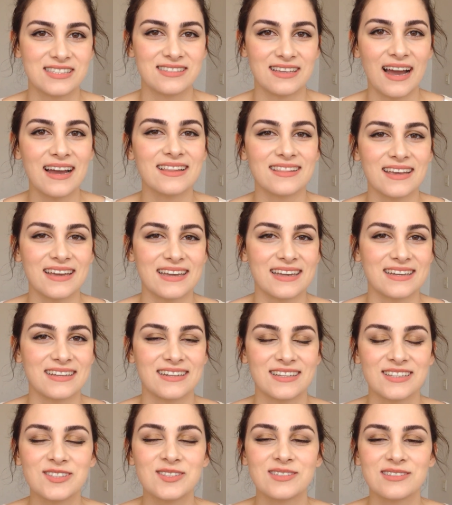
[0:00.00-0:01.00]
I like it.
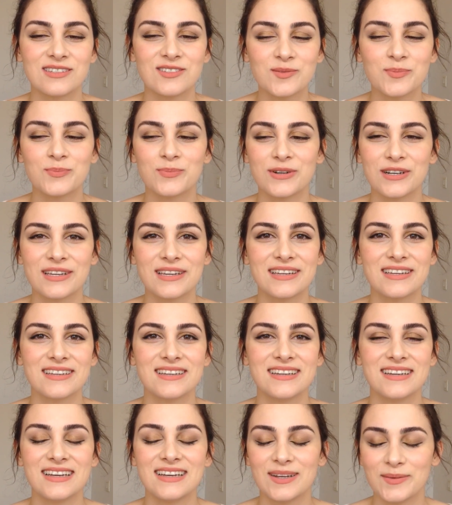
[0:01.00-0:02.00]
It's
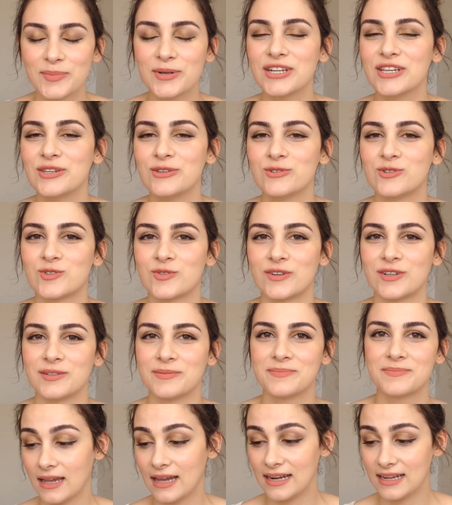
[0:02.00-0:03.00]
pretty
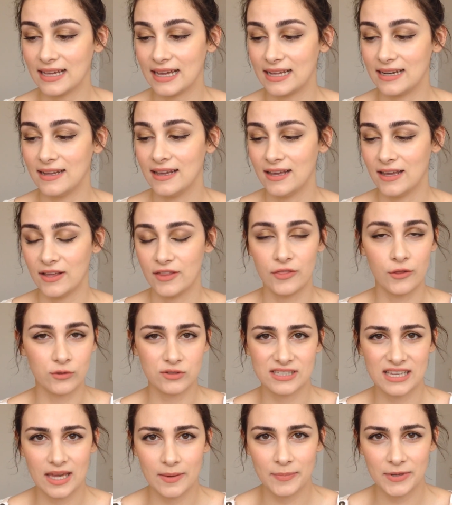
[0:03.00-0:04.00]
useful. And again,
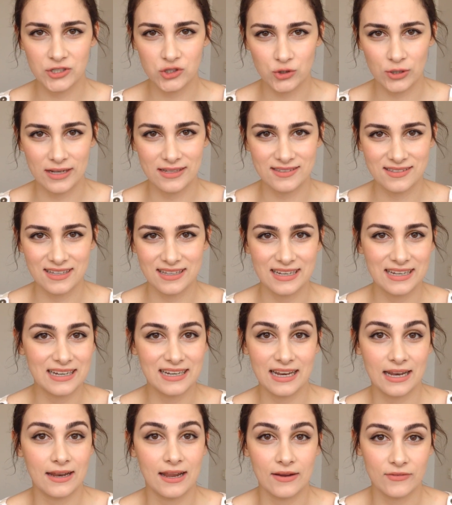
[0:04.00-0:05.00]
those can't be translated
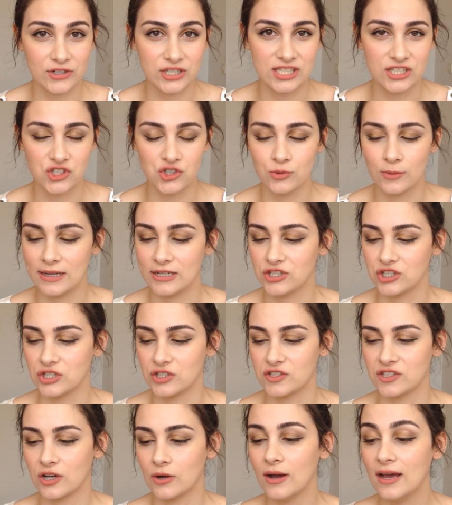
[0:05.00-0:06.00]
in every situation.
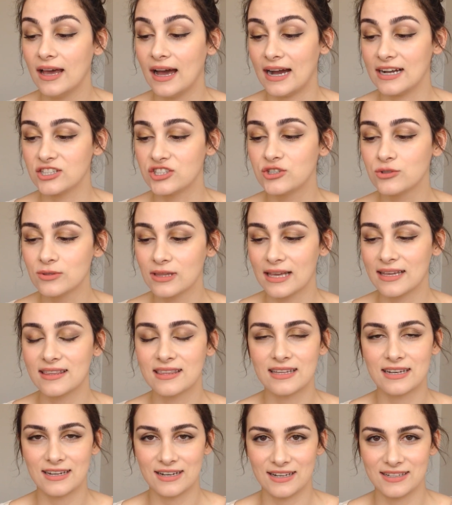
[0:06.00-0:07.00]
So I do like
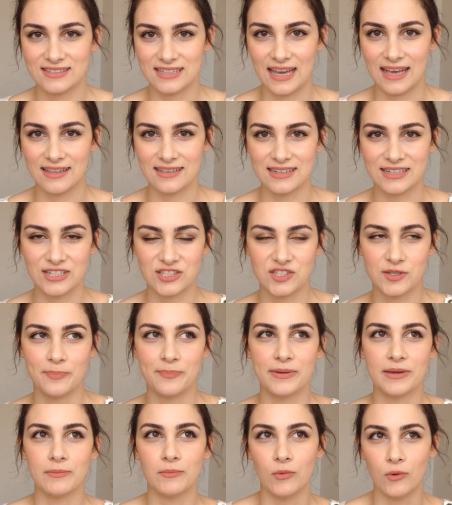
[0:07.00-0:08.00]
that in Italian, it's a
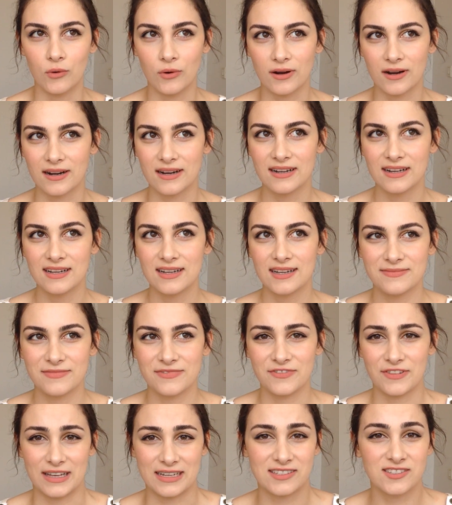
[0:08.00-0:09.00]
bit more
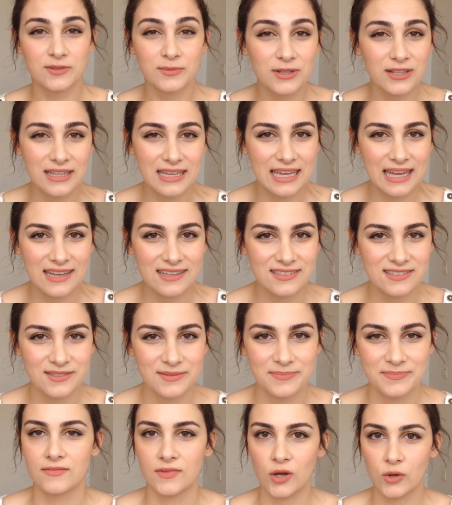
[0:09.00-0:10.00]
flexible, I guess.
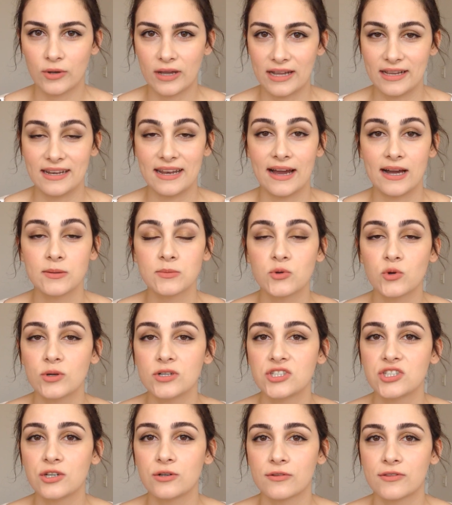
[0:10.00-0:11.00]
Okay, now I'm
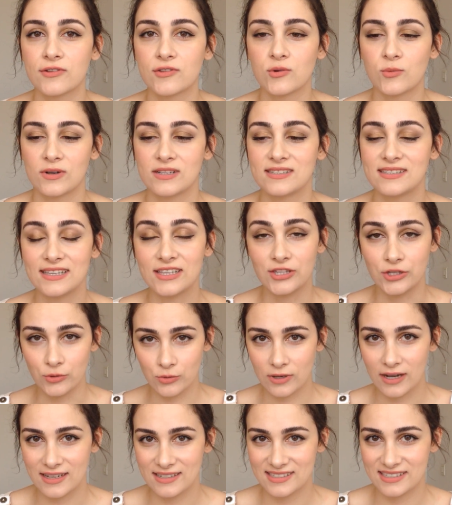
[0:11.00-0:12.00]
going to go through the ones that you
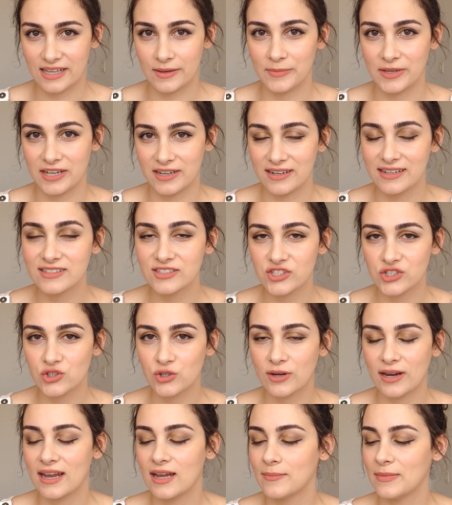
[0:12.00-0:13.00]
guys sent me on
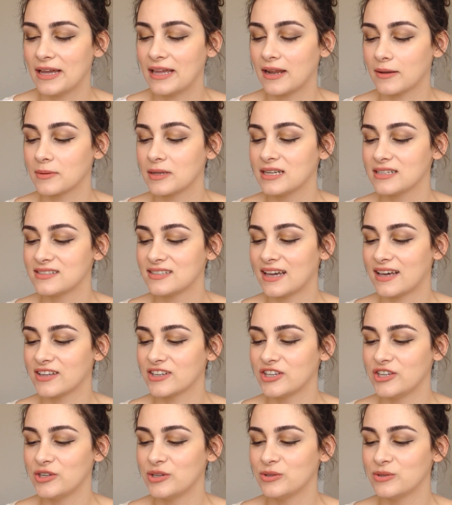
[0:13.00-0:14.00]
Instagram, and I'm going to tell
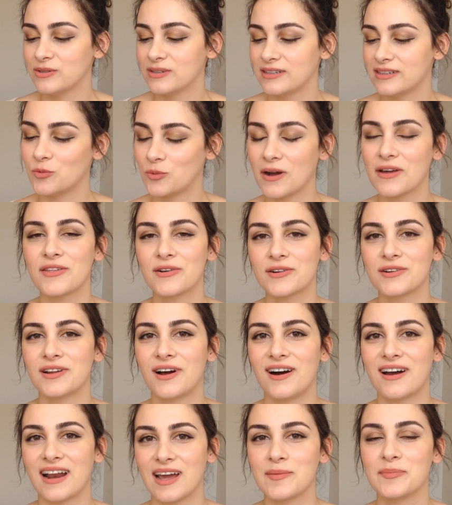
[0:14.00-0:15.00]
you whether or
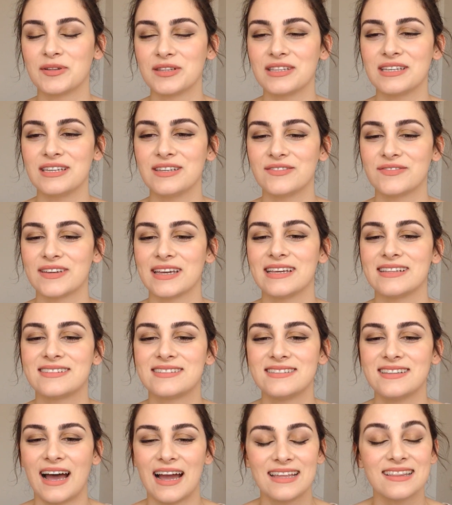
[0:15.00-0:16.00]
not I believe
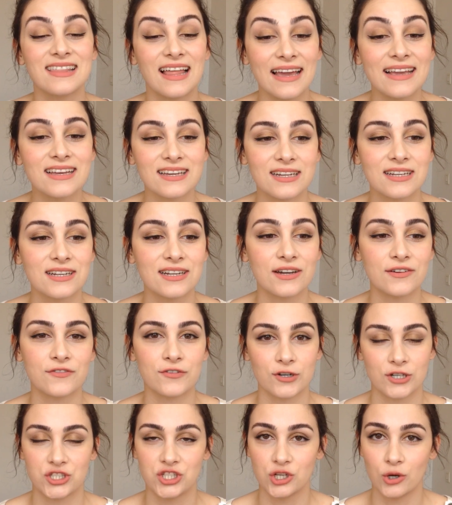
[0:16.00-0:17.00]
I like it enough
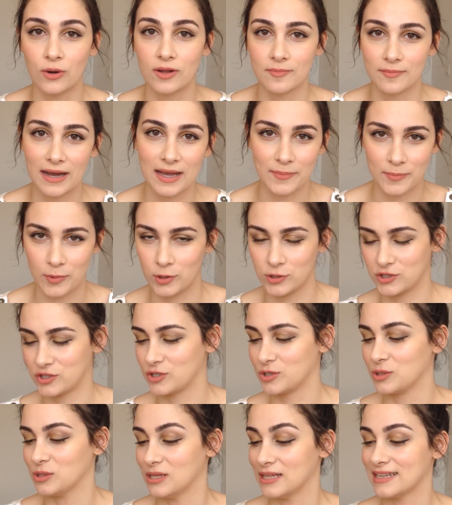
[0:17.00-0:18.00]
for it to go on my
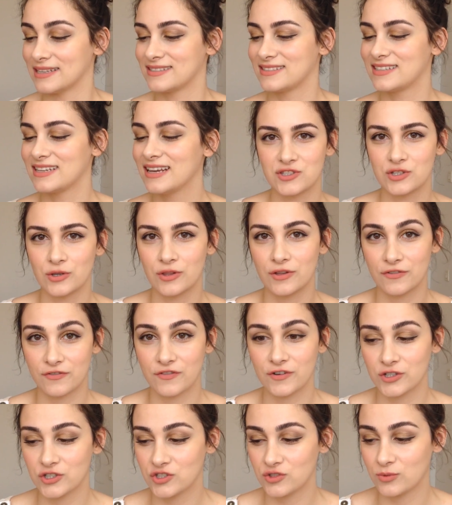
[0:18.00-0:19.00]
personal list. So the
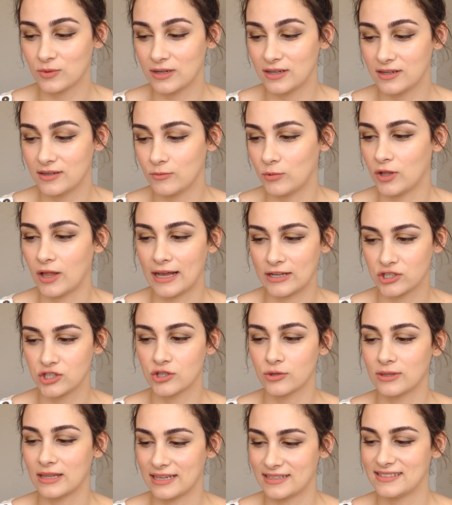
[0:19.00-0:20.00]
first one, well, actually
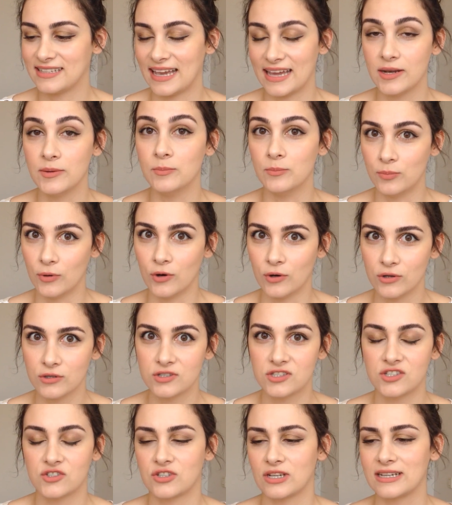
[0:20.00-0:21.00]
there were 10
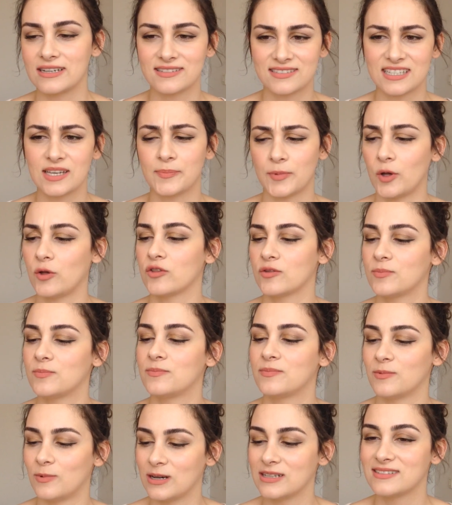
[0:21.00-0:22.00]
bo's, so I'm going to skip all the
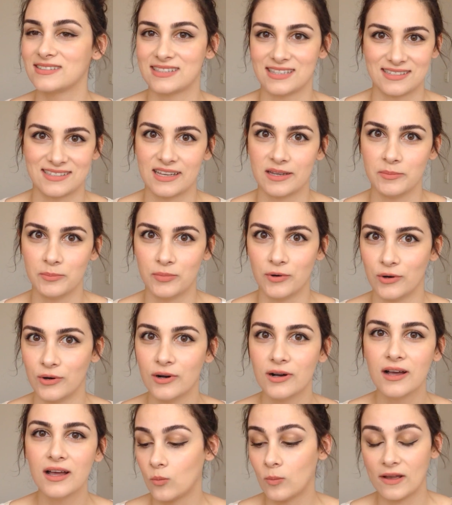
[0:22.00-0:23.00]
ones that say
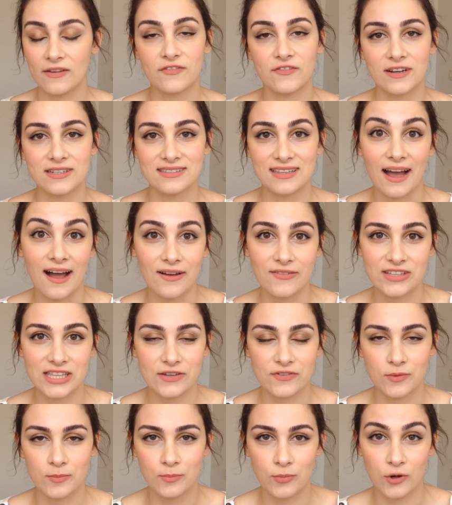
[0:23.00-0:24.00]
bo. My friend
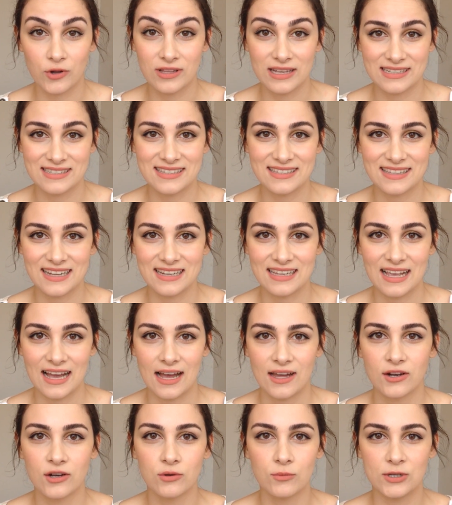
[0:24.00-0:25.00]
Davide from Podcast
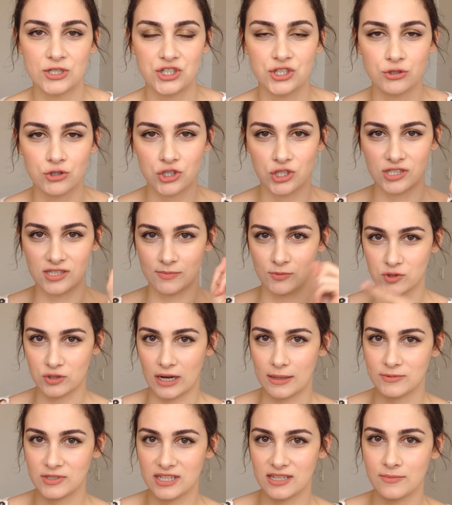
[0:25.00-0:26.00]
Italiano, which you should
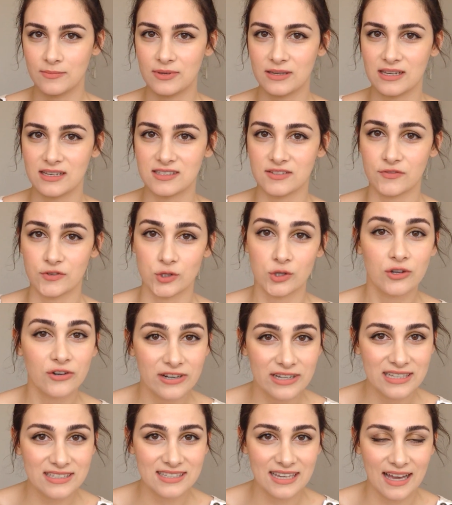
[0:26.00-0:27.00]
subscribe to him because if you're
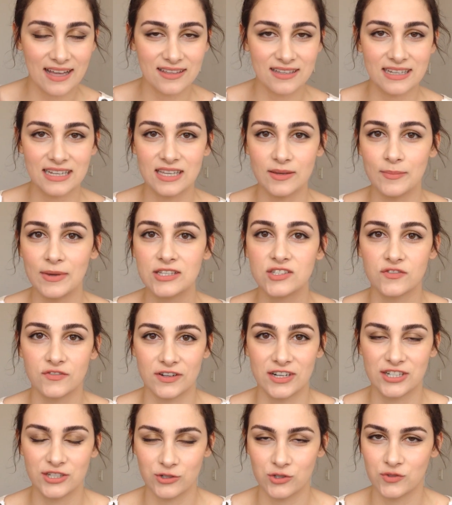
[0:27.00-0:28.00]
learning Italian, he makes
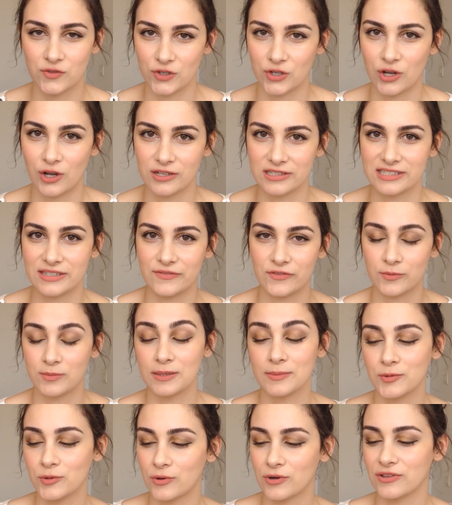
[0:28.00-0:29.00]
very useful content for
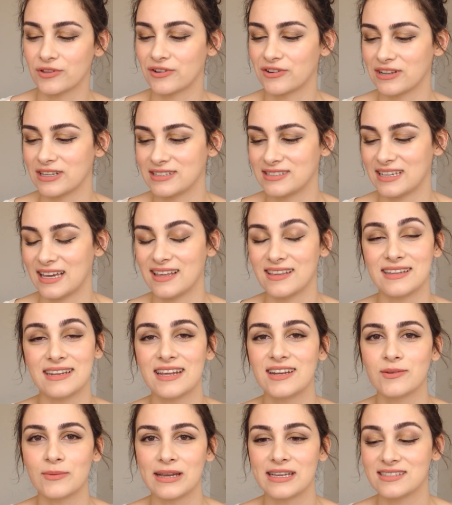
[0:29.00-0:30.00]
people who are learning Italian.
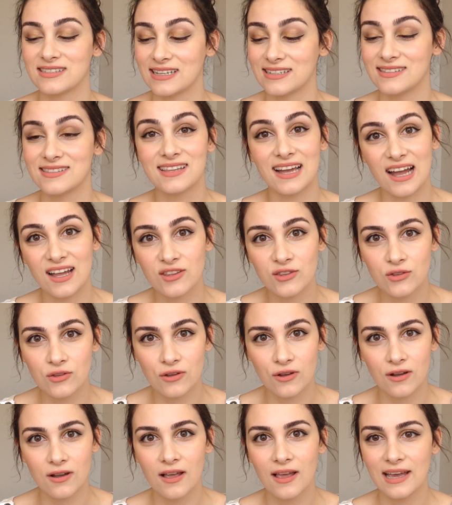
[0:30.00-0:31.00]
Anyway, he said
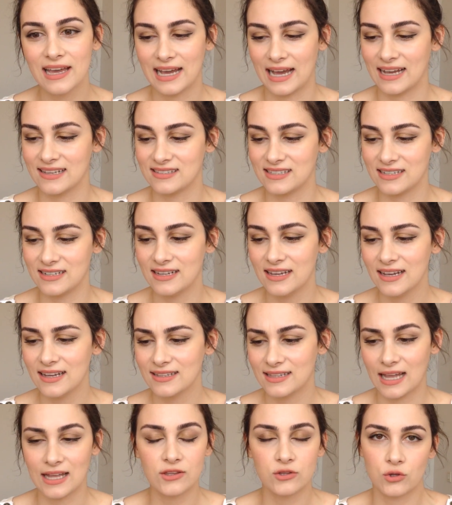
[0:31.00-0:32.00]
tanto, as in
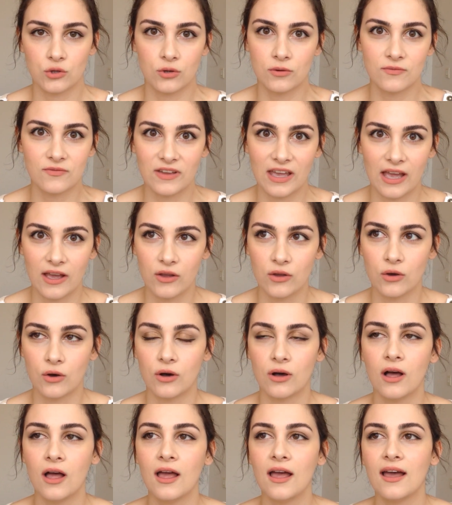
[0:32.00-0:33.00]
tanto non
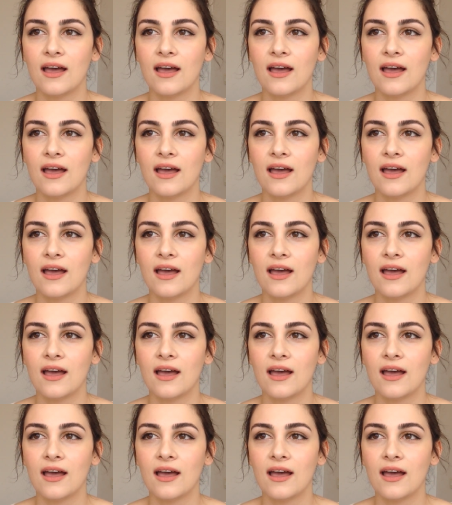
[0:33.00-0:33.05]
vengo.